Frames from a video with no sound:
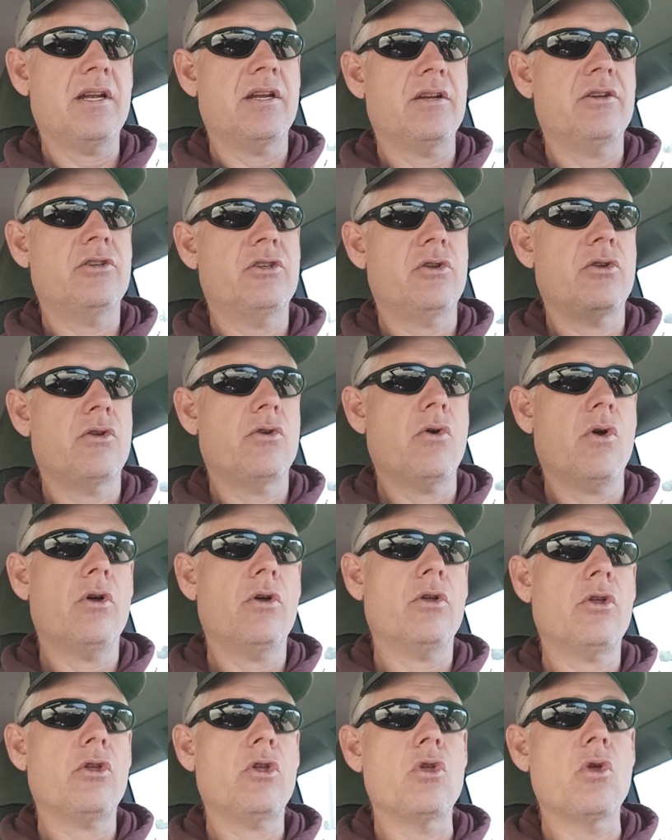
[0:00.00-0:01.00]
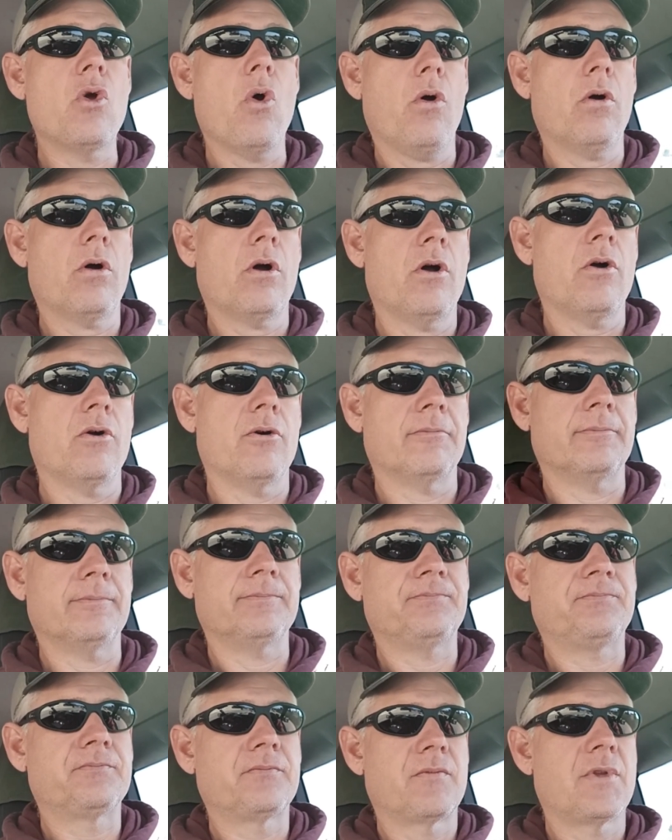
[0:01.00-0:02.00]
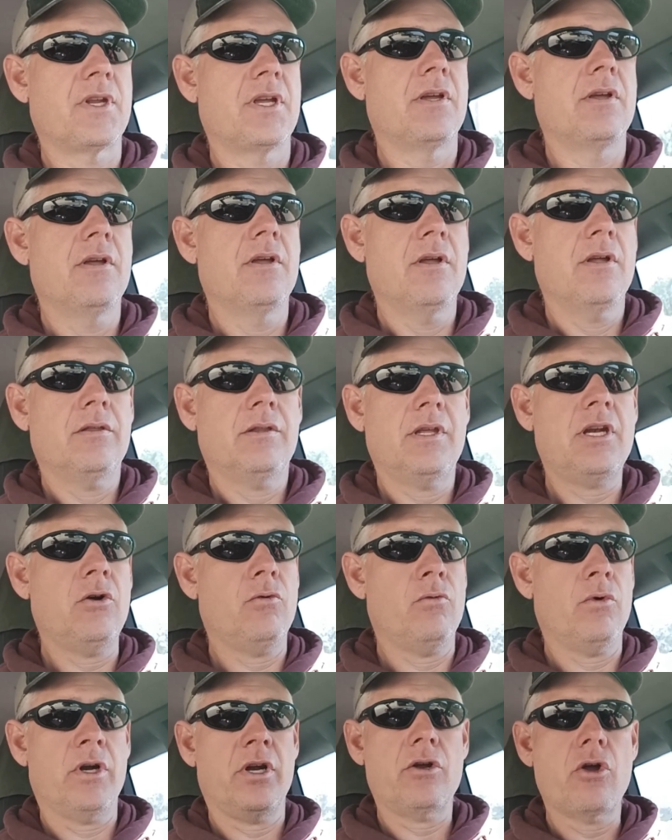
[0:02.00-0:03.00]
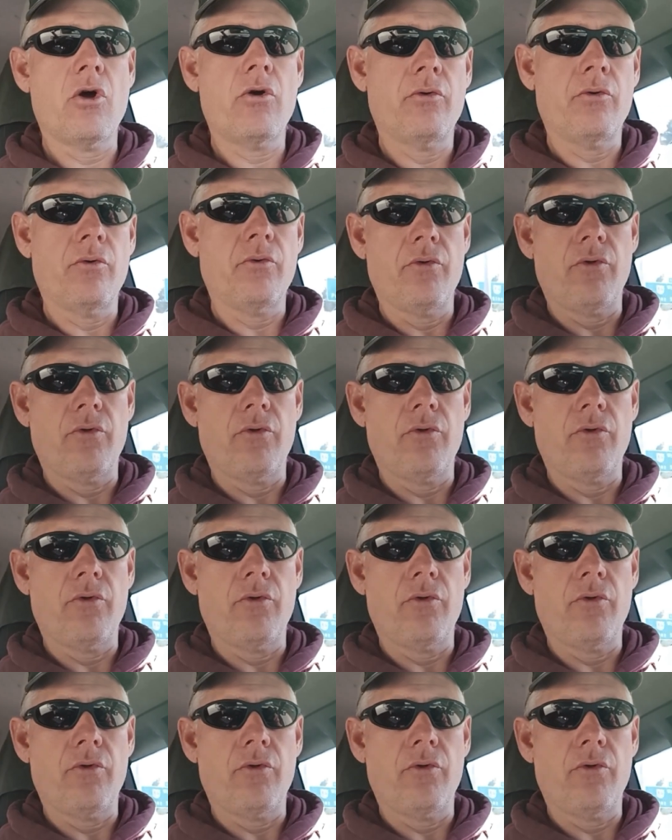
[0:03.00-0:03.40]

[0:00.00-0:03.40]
into your home. They don't want to go